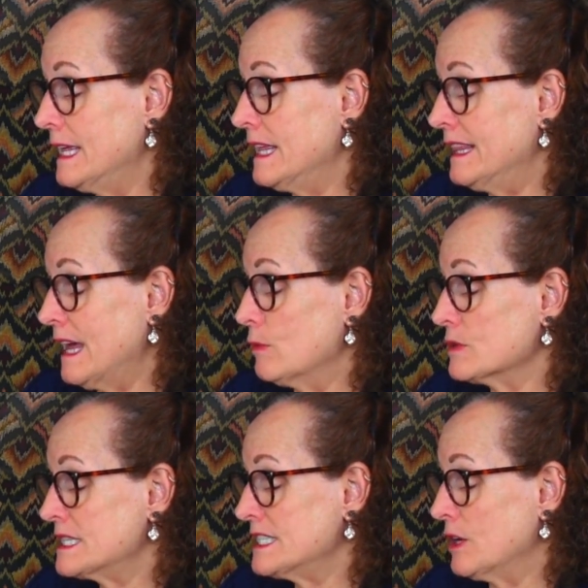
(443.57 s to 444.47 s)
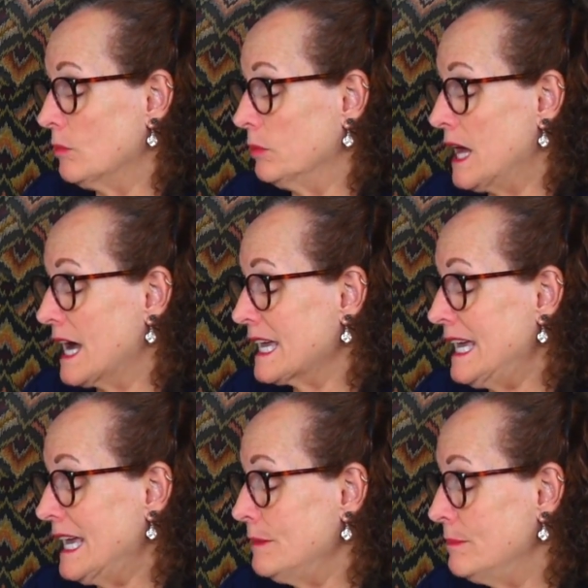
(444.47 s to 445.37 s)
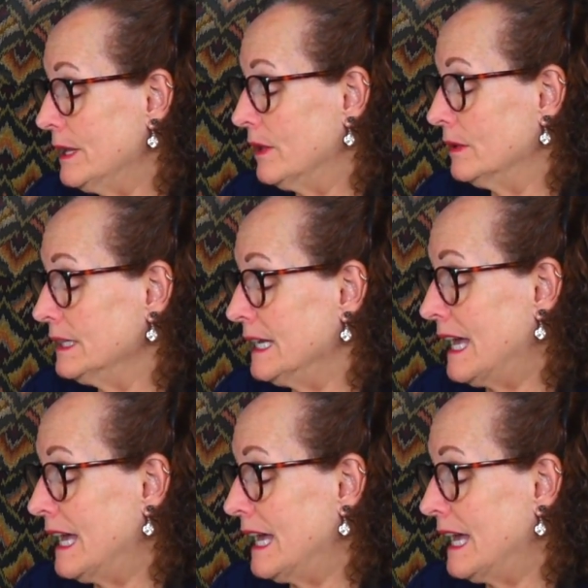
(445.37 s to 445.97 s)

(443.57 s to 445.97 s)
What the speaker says: They were still blocky in build